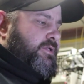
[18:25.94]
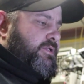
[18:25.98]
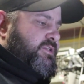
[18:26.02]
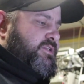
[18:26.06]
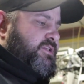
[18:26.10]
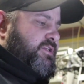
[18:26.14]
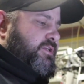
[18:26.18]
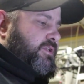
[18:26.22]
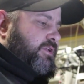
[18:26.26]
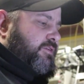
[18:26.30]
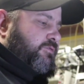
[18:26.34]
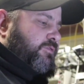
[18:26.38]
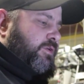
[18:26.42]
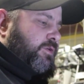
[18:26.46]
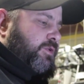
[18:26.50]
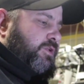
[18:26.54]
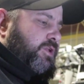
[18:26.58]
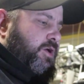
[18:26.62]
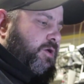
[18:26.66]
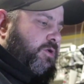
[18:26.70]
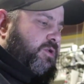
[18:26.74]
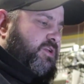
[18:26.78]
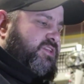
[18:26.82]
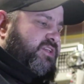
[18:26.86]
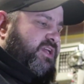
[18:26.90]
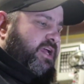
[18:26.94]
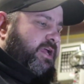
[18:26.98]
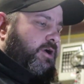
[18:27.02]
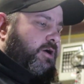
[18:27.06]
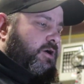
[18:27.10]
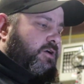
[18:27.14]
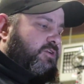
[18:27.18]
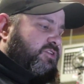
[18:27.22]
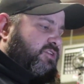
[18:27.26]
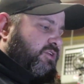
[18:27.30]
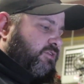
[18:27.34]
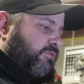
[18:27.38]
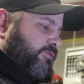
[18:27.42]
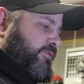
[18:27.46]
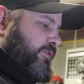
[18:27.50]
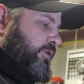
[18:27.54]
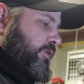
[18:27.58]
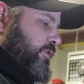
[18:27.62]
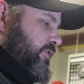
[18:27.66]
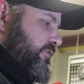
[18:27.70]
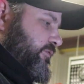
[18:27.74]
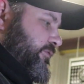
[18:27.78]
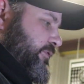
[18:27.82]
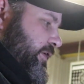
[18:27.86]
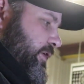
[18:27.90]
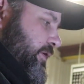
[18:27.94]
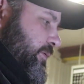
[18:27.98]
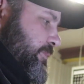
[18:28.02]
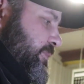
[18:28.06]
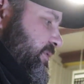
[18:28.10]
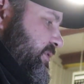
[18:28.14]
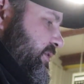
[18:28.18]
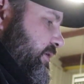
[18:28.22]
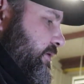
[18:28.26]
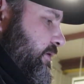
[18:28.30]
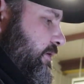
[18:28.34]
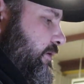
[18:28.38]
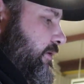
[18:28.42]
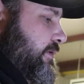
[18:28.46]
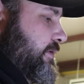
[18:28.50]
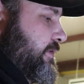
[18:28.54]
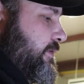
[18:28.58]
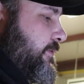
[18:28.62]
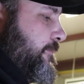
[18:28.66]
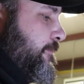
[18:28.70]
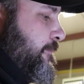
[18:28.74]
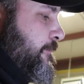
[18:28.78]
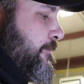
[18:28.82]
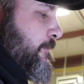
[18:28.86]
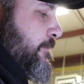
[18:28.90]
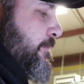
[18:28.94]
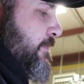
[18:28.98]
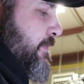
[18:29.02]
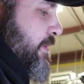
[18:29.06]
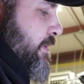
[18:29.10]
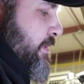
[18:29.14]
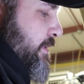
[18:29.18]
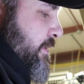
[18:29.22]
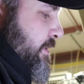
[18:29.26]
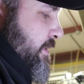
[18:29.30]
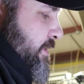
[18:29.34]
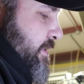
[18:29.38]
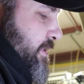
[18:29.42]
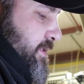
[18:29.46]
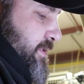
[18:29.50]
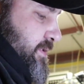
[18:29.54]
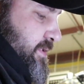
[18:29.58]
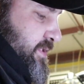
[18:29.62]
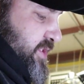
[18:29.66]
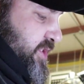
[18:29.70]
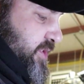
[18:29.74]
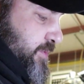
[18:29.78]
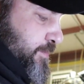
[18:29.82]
So, and if you'll notice, I also fluid filmed the